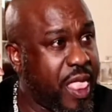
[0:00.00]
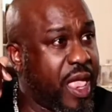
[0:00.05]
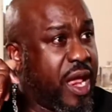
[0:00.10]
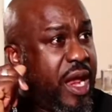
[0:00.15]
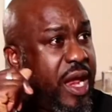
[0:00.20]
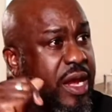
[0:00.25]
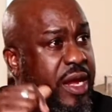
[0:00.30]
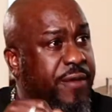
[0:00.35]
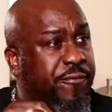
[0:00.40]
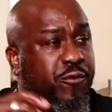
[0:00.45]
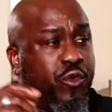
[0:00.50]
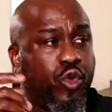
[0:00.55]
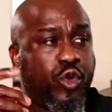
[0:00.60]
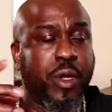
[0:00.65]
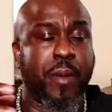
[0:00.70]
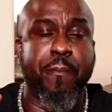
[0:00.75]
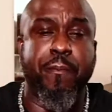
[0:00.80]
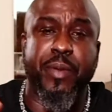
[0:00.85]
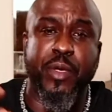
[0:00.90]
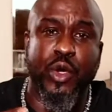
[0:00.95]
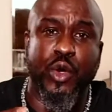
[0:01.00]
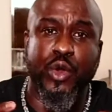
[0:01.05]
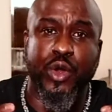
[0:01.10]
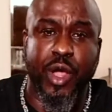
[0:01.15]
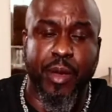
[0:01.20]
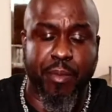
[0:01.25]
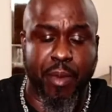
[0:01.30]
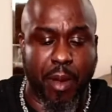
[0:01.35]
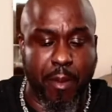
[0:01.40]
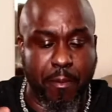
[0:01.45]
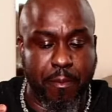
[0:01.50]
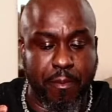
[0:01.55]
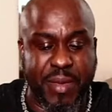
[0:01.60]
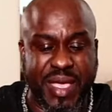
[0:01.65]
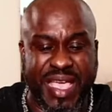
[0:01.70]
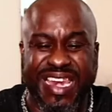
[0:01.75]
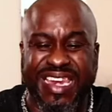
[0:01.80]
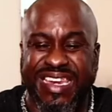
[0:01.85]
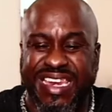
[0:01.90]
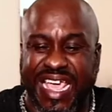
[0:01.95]
And if you can build up a
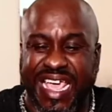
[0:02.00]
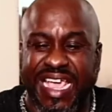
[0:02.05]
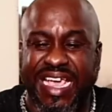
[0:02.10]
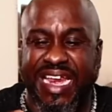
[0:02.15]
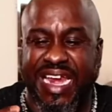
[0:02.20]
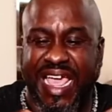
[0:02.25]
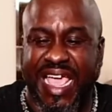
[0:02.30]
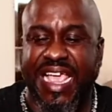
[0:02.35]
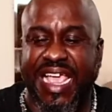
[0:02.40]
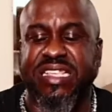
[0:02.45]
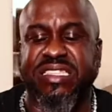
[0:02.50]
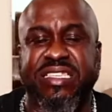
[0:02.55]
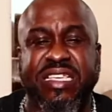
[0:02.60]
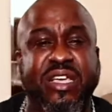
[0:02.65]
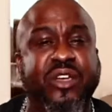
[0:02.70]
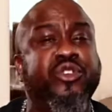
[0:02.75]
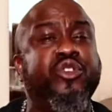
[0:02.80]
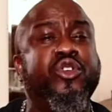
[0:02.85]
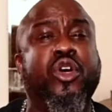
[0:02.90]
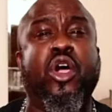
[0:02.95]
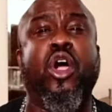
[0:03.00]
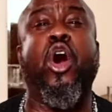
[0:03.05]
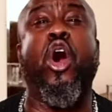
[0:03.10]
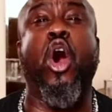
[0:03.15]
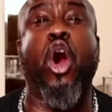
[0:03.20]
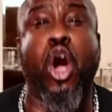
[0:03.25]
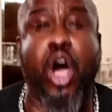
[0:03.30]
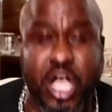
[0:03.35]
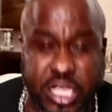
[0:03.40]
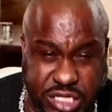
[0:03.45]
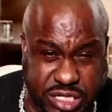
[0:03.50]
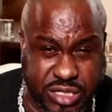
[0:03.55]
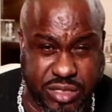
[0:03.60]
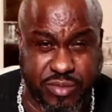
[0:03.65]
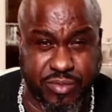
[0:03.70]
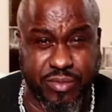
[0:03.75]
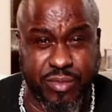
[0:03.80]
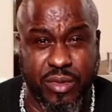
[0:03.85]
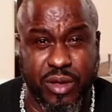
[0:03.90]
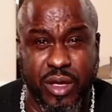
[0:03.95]
midday clientele, you're
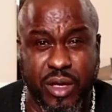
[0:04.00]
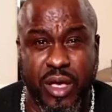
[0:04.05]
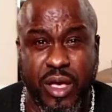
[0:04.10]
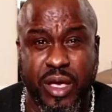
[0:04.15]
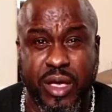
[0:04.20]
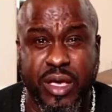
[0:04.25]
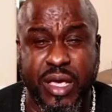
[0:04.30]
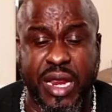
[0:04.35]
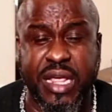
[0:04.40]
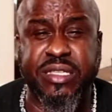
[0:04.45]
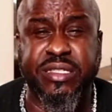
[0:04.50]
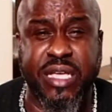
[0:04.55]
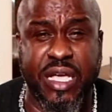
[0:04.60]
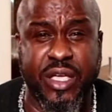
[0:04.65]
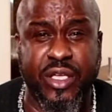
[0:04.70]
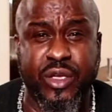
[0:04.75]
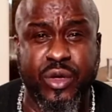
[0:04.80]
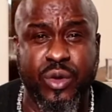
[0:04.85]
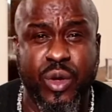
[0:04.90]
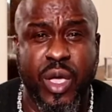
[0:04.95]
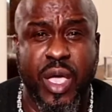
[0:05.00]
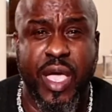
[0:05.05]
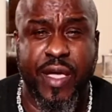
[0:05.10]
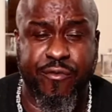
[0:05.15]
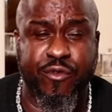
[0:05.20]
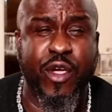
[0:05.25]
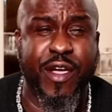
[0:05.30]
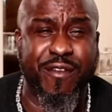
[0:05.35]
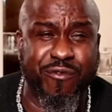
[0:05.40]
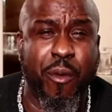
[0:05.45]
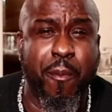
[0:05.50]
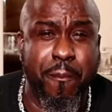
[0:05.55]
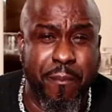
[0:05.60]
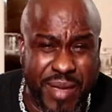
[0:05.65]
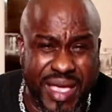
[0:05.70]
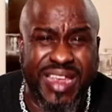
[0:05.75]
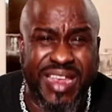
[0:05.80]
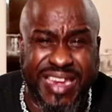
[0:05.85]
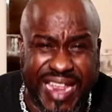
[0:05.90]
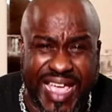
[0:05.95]
awesome. Can I tell you, if you have a
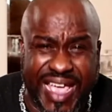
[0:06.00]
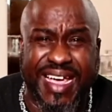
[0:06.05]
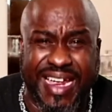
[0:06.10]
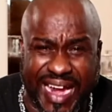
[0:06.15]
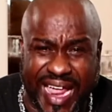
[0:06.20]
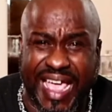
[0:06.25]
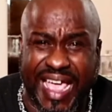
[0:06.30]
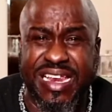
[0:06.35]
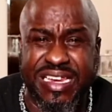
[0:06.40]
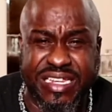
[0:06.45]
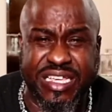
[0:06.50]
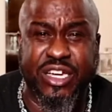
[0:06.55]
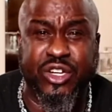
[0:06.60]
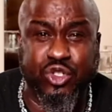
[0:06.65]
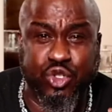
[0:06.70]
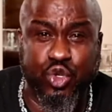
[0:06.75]
midday clientele